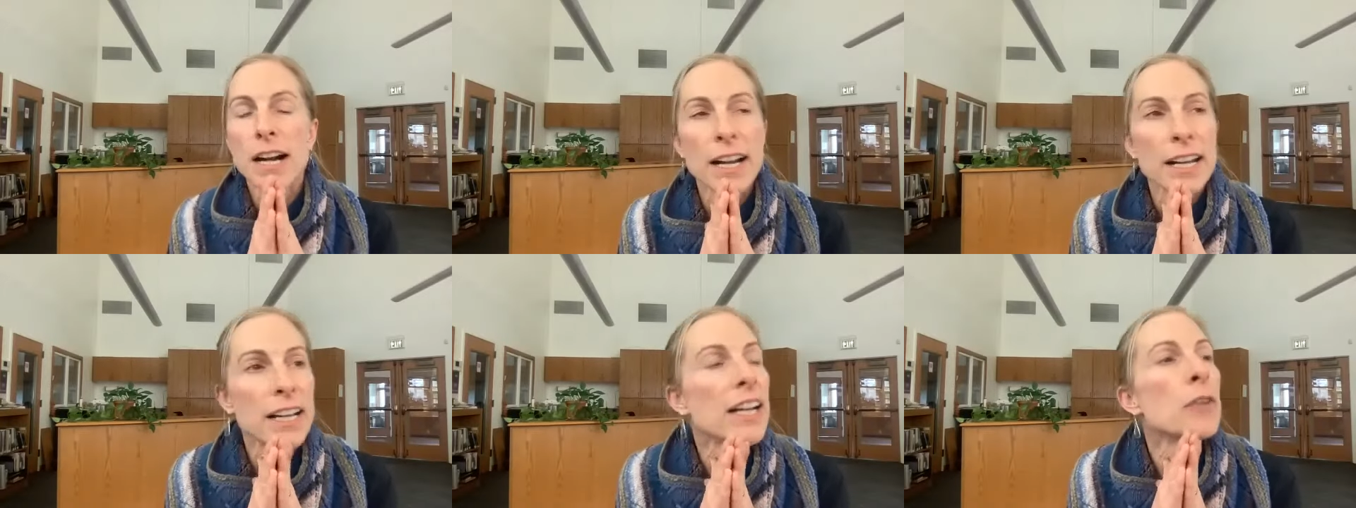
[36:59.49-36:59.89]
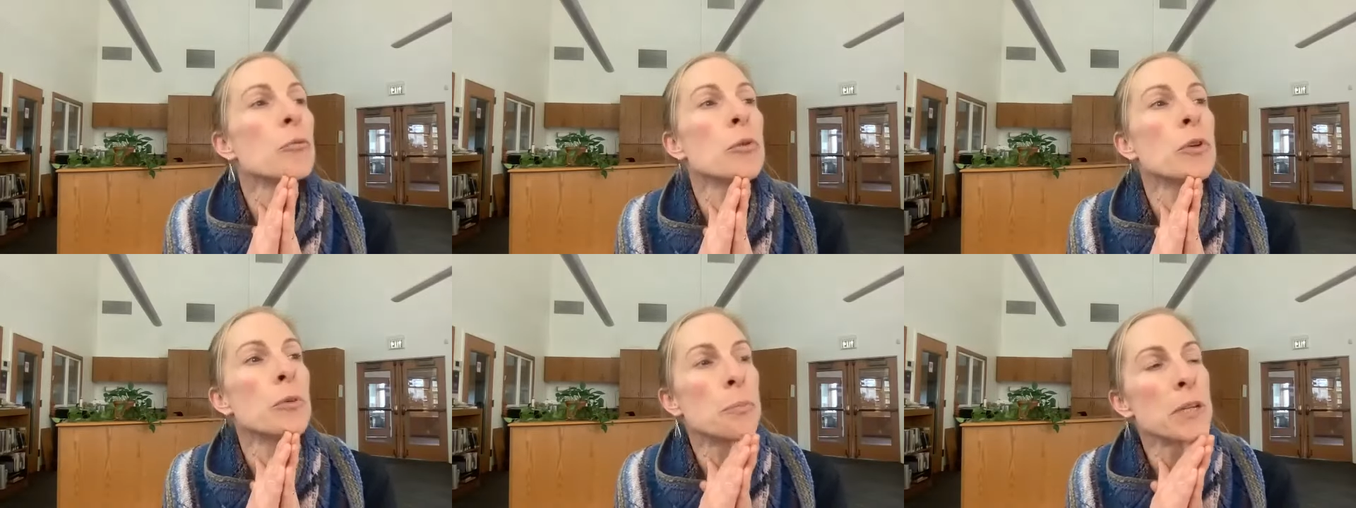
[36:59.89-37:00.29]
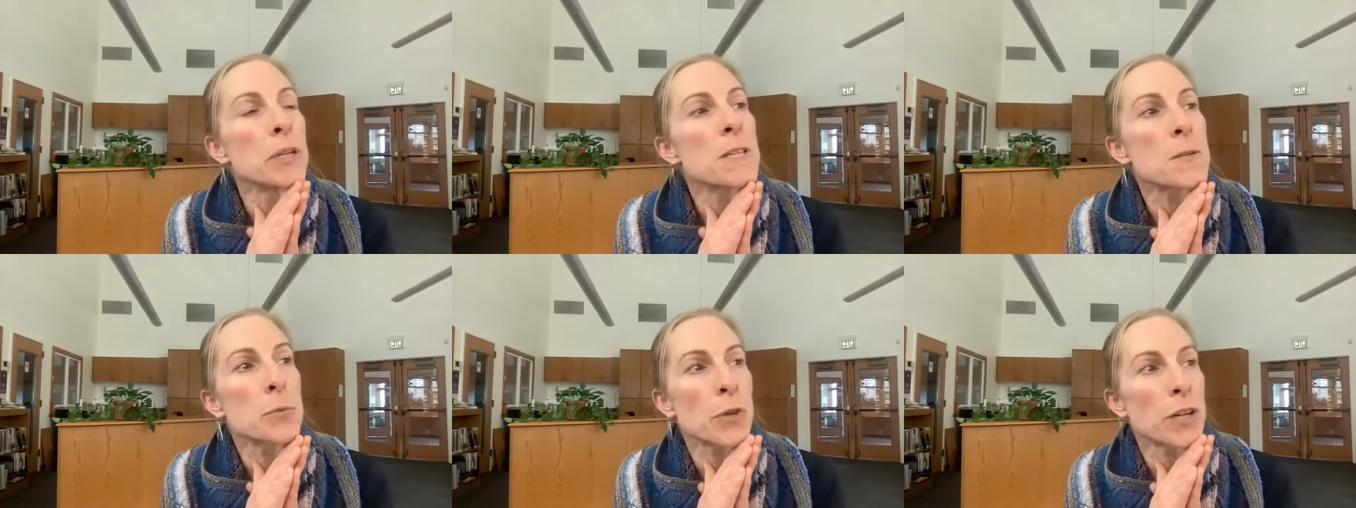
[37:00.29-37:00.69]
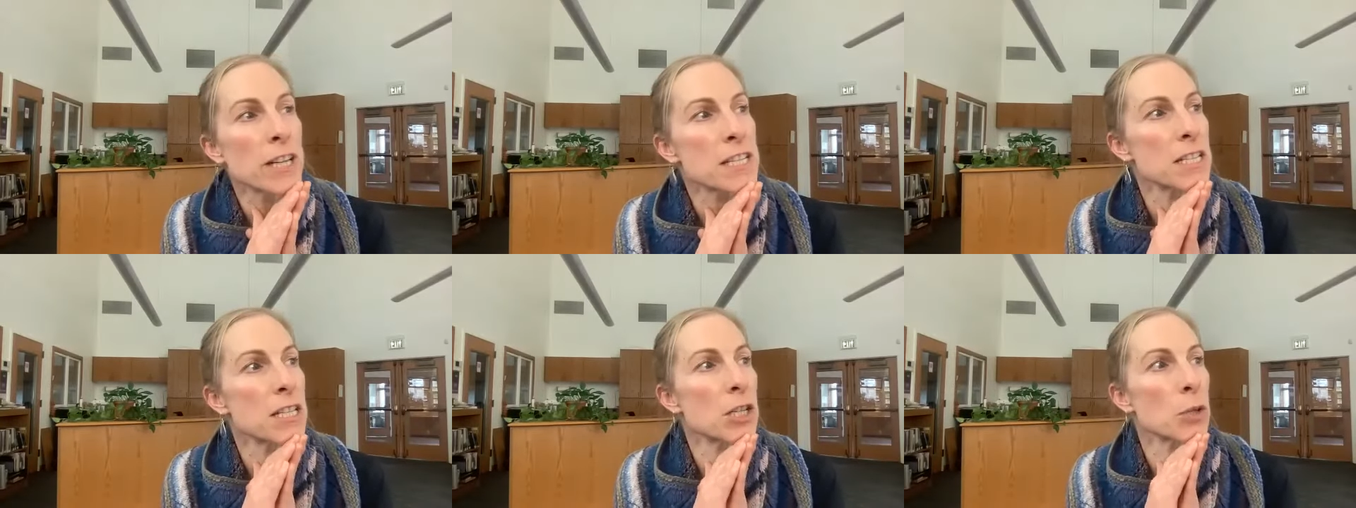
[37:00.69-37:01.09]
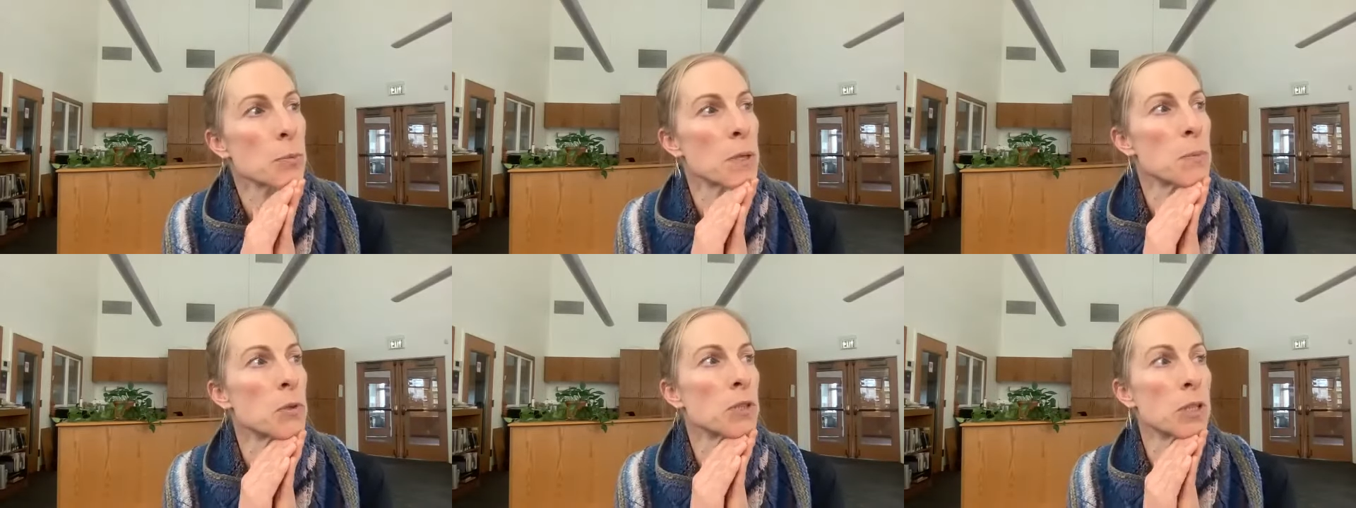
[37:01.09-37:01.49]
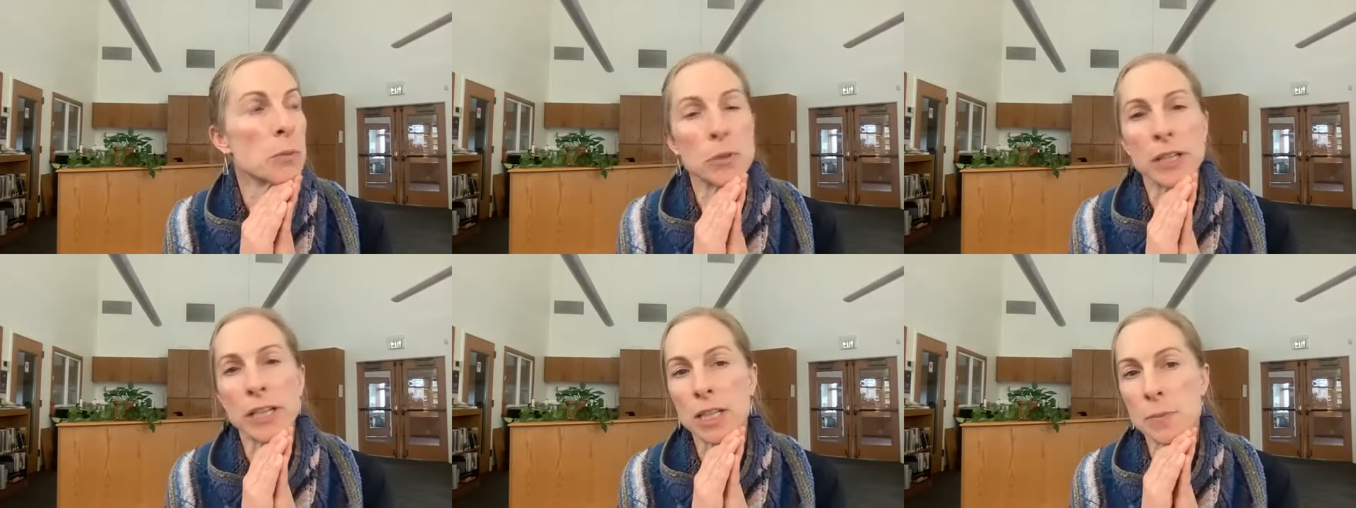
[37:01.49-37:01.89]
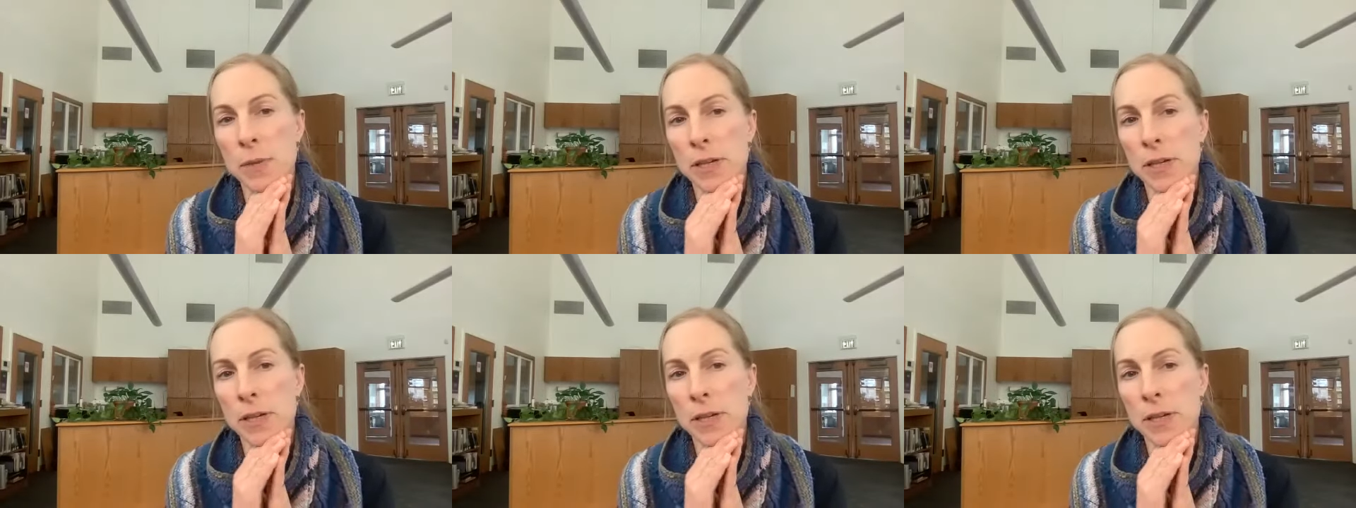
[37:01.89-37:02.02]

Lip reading: I would be surprised to hear people complain